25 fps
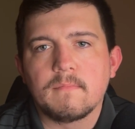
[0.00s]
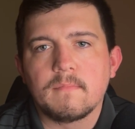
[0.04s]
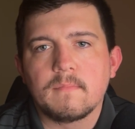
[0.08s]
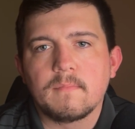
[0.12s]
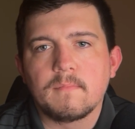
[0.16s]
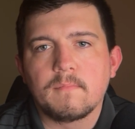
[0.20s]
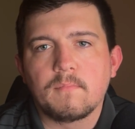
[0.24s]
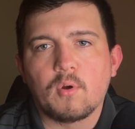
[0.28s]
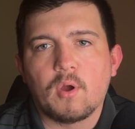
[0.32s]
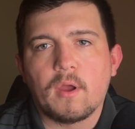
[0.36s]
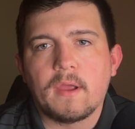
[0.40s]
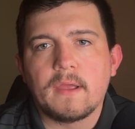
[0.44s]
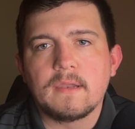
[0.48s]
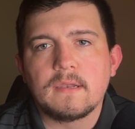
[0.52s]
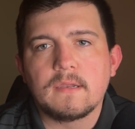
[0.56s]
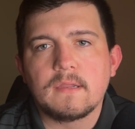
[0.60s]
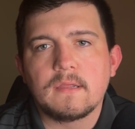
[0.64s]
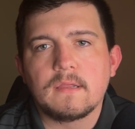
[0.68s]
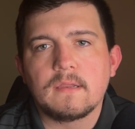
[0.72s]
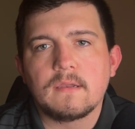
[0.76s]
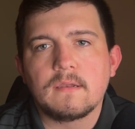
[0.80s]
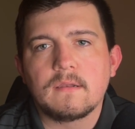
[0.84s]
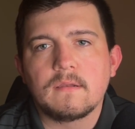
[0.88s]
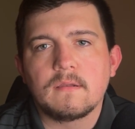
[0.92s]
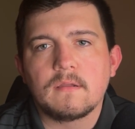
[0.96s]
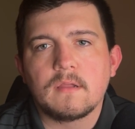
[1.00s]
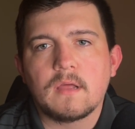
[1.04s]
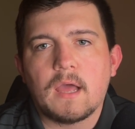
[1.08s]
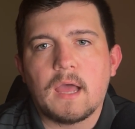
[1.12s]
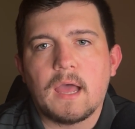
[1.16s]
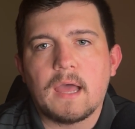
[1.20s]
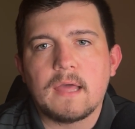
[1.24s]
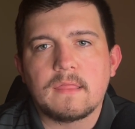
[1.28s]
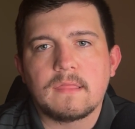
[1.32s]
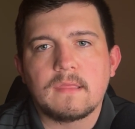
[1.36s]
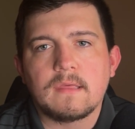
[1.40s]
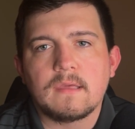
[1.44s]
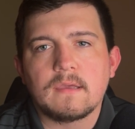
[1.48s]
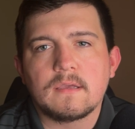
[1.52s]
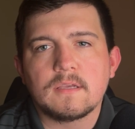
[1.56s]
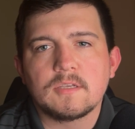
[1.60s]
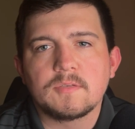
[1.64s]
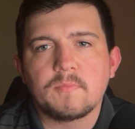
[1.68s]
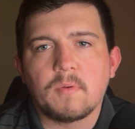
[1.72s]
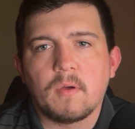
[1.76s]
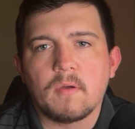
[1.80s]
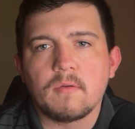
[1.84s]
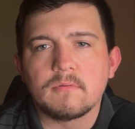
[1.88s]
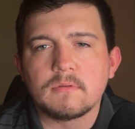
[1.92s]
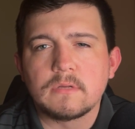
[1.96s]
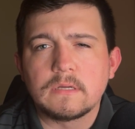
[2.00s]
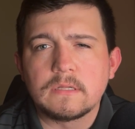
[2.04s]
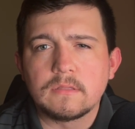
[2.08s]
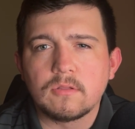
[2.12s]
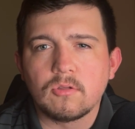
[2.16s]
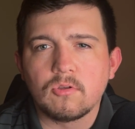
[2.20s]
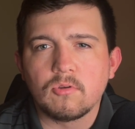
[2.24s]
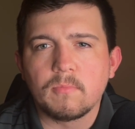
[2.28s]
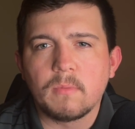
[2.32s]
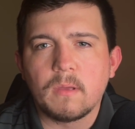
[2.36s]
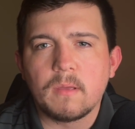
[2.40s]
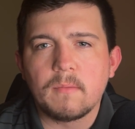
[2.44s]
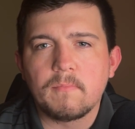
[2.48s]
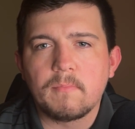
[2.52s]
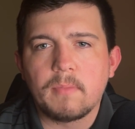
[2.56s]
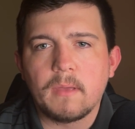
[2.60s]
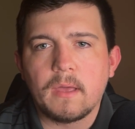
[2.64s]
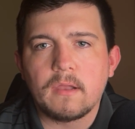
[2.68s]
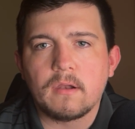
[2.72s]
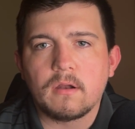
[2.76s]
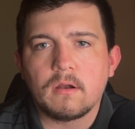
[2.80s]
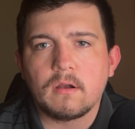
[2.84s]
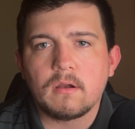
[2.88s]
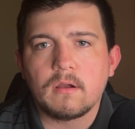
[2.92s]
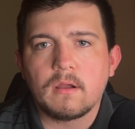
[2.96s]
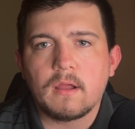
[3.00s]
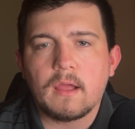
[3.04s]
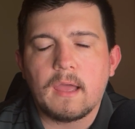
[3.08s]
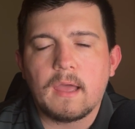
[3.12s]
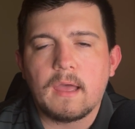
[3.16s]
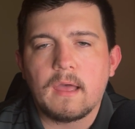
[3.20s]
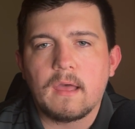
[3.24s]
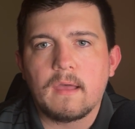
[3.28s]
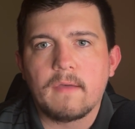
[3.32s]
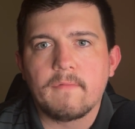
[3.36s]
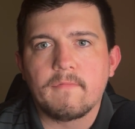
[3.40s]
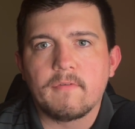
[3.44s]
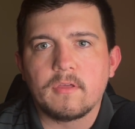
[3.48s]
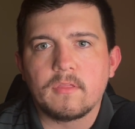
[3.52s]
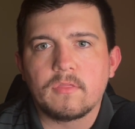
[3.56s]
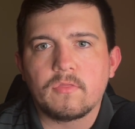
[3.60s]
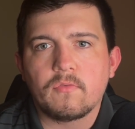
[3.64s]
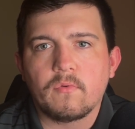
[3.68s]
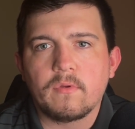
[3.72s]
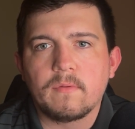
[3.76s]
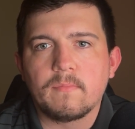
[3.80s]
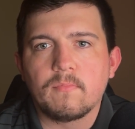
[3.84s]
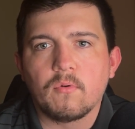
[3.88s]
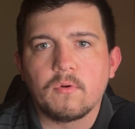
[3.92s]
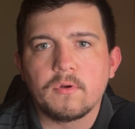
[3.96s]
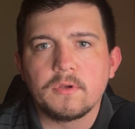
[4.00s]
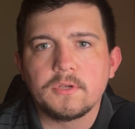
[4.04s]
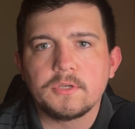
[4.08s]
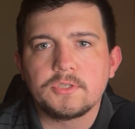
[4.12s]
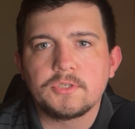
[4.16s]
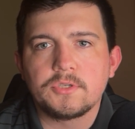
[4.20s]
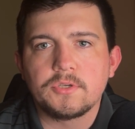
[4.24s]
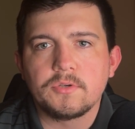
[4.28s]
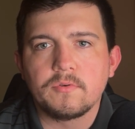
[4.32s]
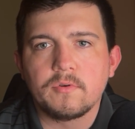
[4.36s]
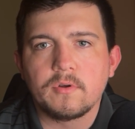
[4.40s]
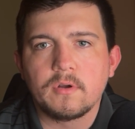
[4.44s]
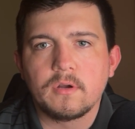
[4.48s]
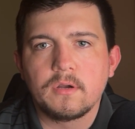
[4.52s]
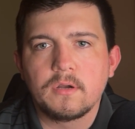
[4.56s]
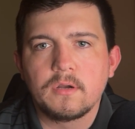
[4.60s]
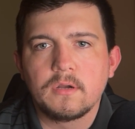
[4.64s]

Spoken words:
Brandon, I think, is probably a little bit better of a three-point shooter,